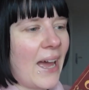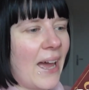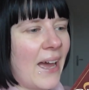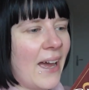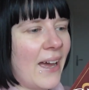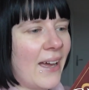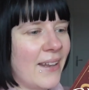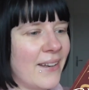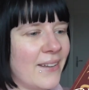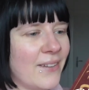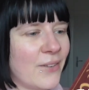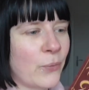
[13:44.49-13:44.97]

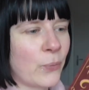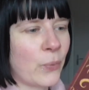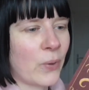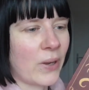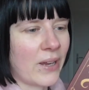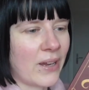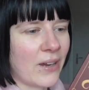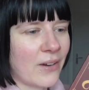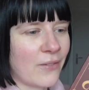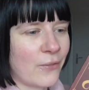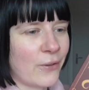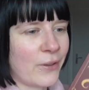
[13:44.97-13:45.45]
and the
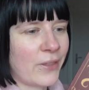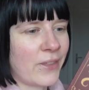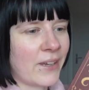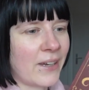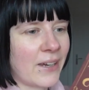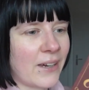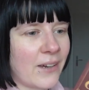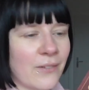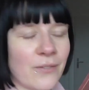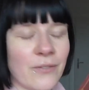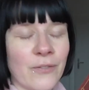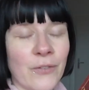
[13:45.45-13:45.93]
way
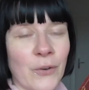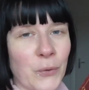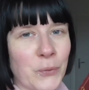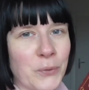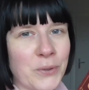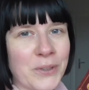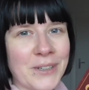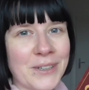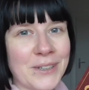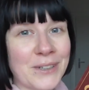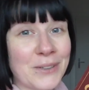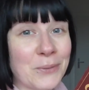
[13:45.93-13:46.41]
everything
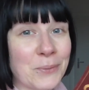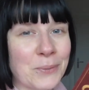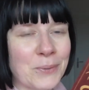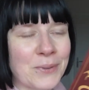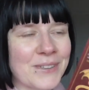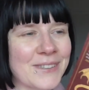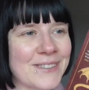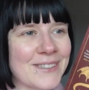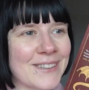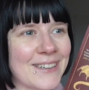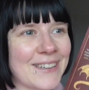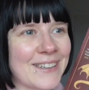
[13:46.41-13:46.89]
unfolded
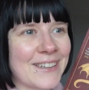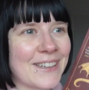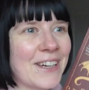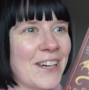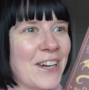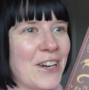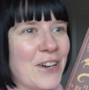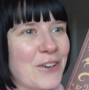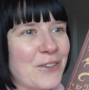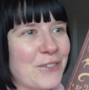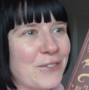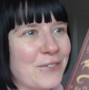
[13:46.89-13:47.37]
was like
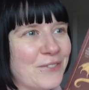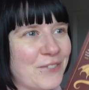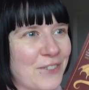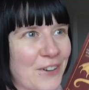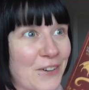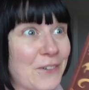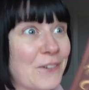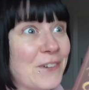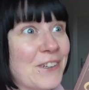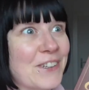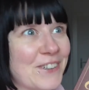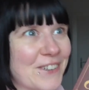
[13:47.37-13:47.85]

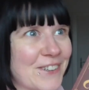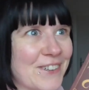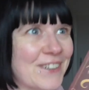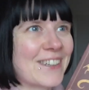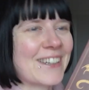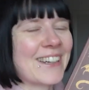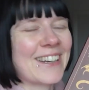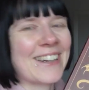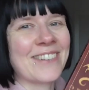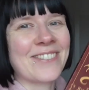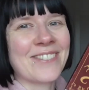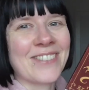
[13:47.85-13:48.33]
very
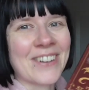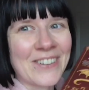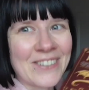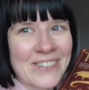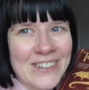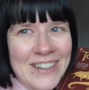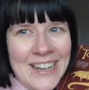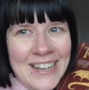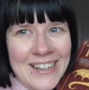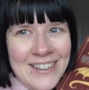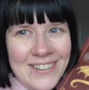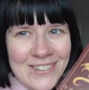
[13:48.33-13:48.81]
good, like
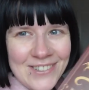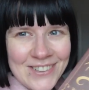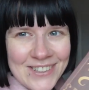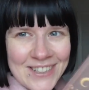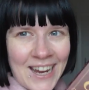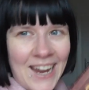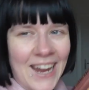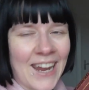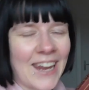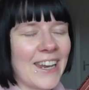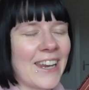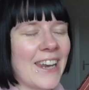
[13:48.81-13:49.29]
very
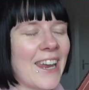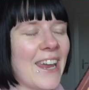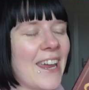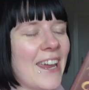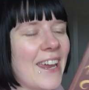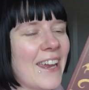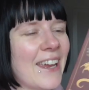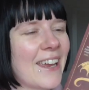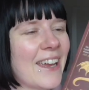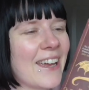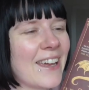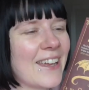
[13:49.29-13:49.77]

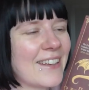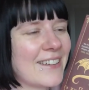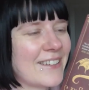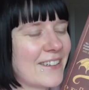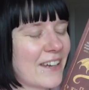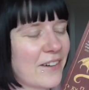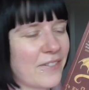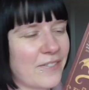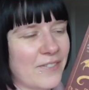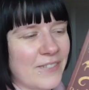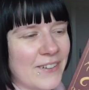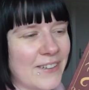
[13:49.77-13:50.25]
entertaining. It
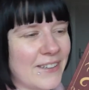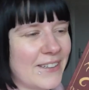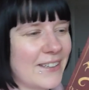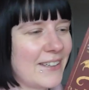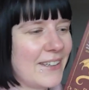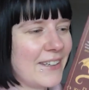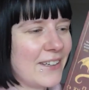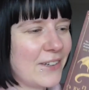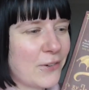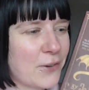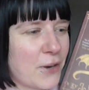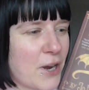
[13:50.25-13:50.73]

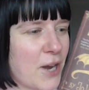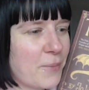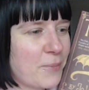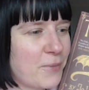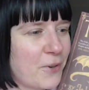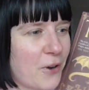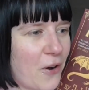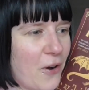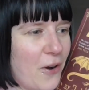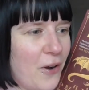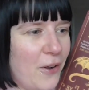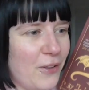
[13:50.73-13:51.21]
definitely
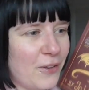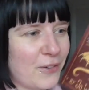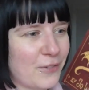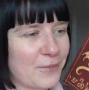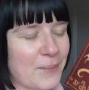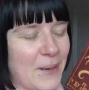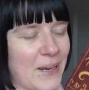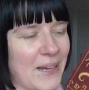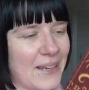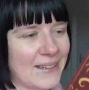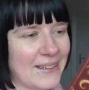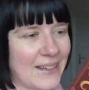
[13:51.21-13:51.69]
grabbed all
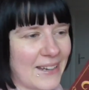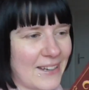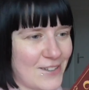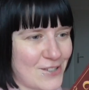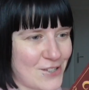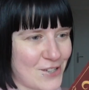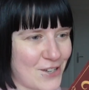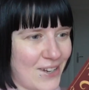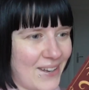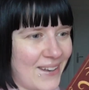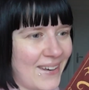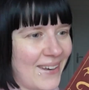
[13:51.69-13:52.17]
of my
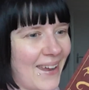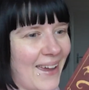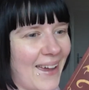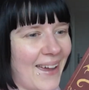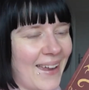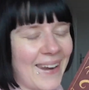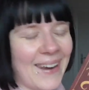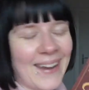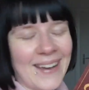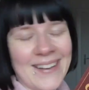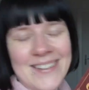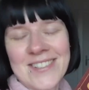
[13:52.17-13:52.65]
attention,
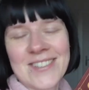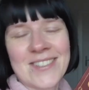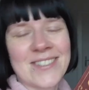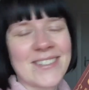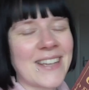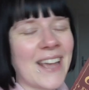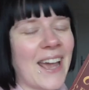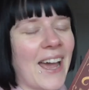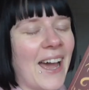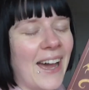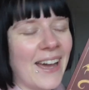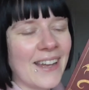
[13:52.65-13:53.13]
and I
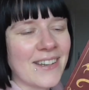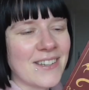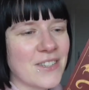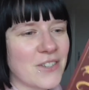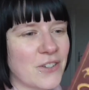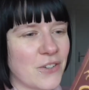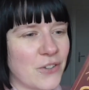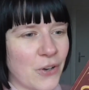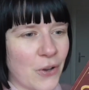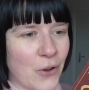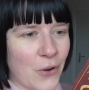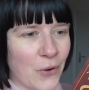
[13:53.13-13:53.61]
just had
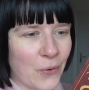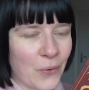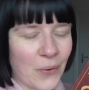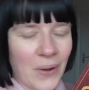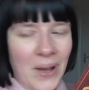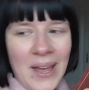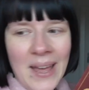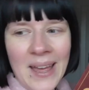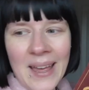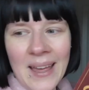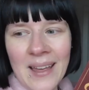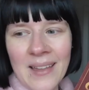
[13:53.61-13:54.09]
to
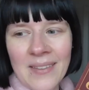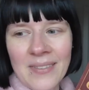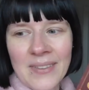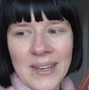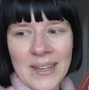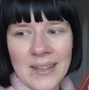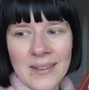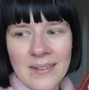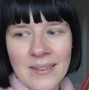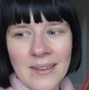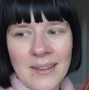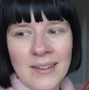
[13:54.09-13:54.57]
know
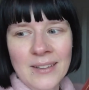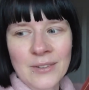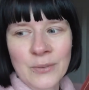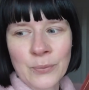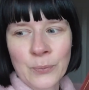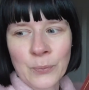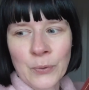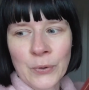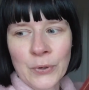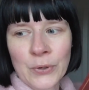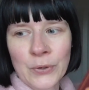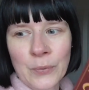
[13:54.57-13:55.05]
that
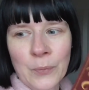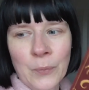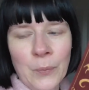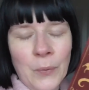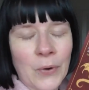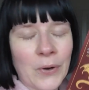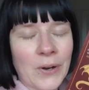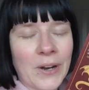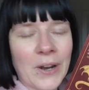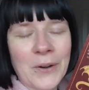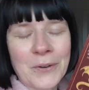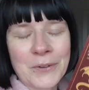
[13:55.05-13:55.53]
things would
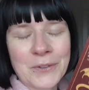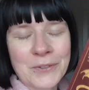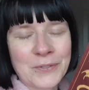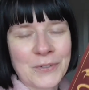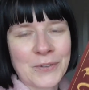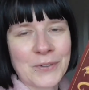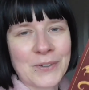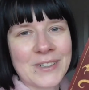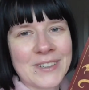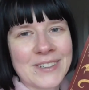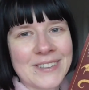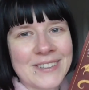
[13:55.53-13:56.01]
work out
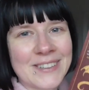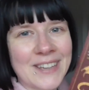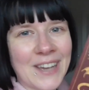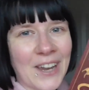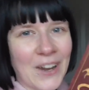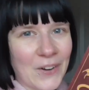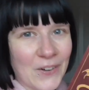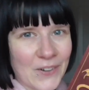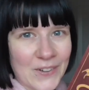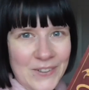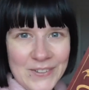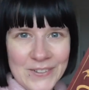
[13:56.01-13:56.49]
for these
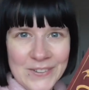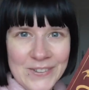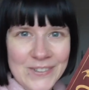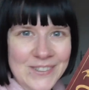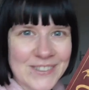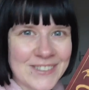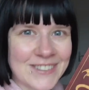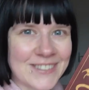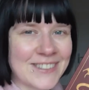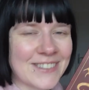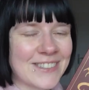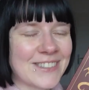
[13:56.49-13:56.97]

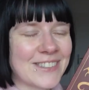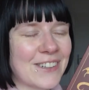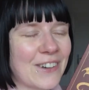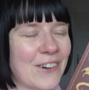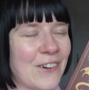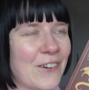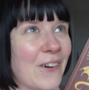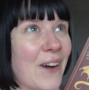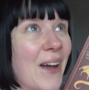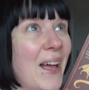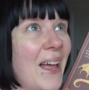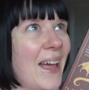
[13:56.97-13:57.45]
characters.
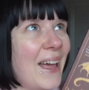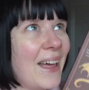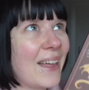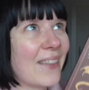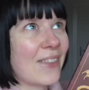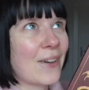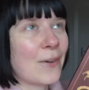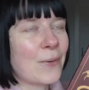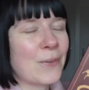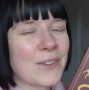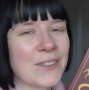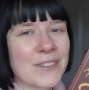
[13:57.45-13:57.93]
So
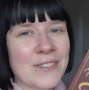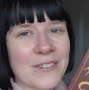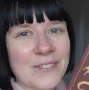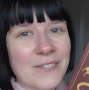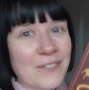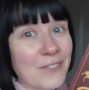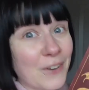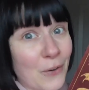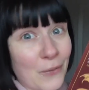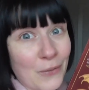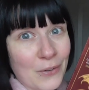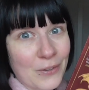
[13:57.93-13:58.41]
that was
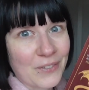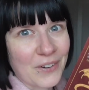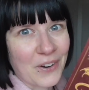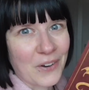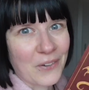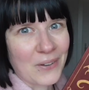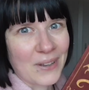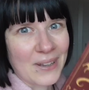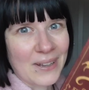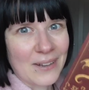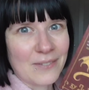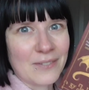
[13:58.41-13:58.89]
very,
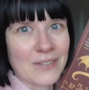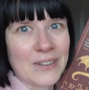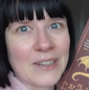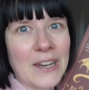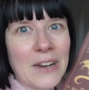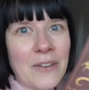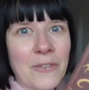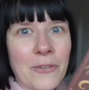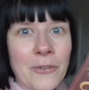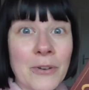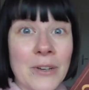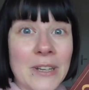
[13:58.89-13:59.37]
very
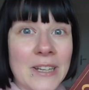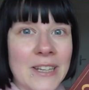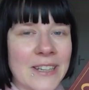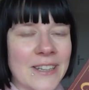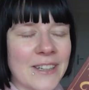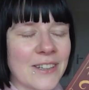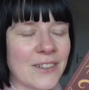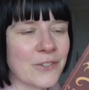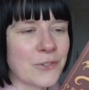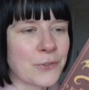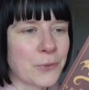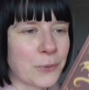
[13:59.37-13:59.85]
lovely. I
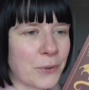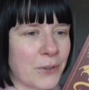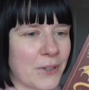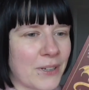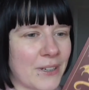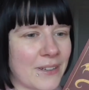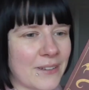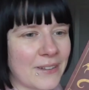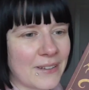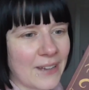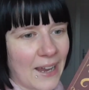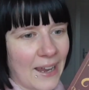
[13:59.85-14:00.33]
really
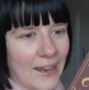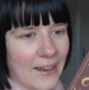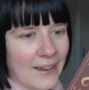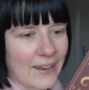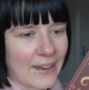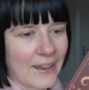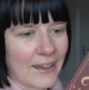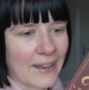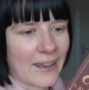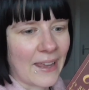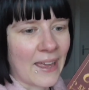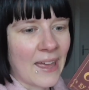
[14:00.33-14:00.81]
enjoyed the
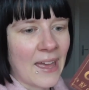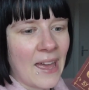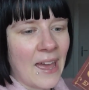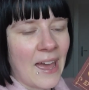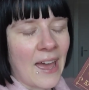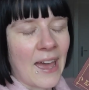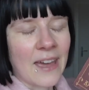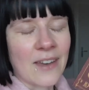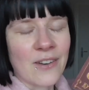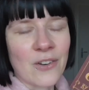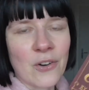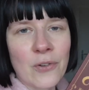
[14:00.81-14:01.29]
ending,
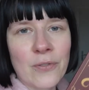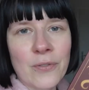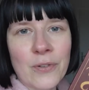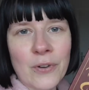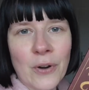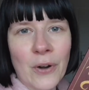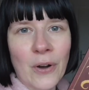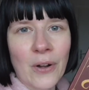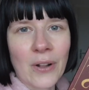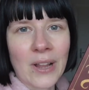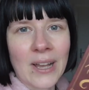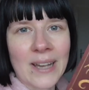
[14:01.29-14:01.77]
and
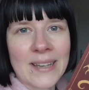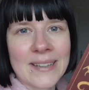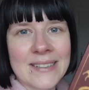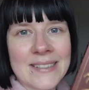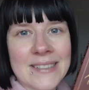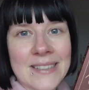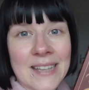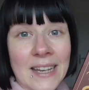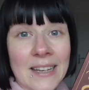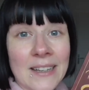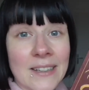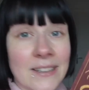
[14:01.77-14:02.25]
overall I
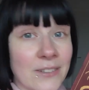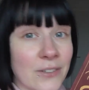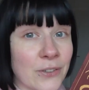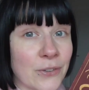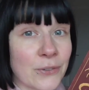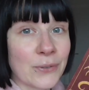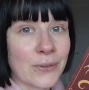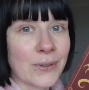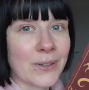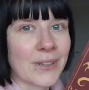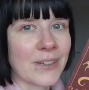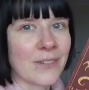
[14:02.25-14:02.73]
decided
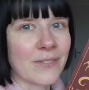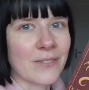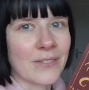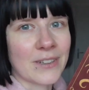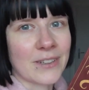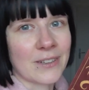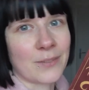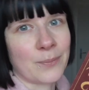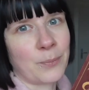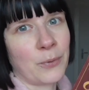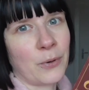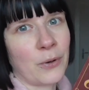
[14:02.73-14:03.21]
to give
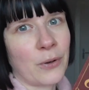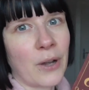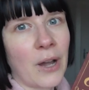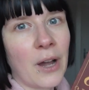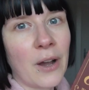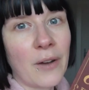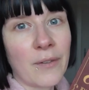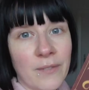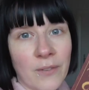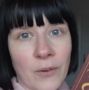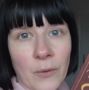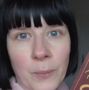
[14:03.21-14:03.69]
this book
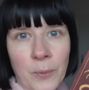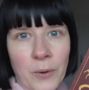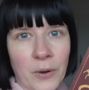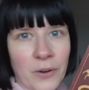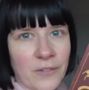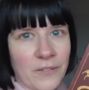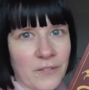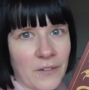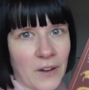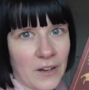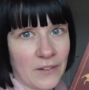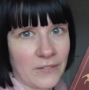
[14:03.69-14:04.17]

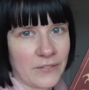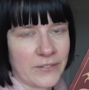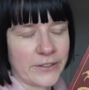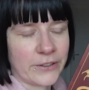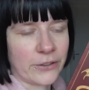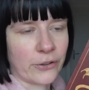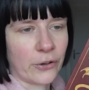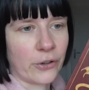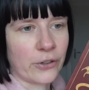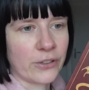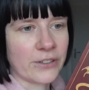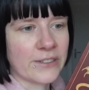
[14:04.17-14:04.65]
4.5
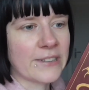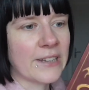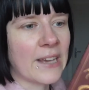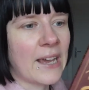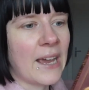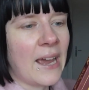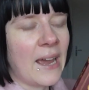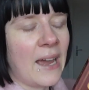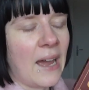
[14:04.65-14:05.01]
stars.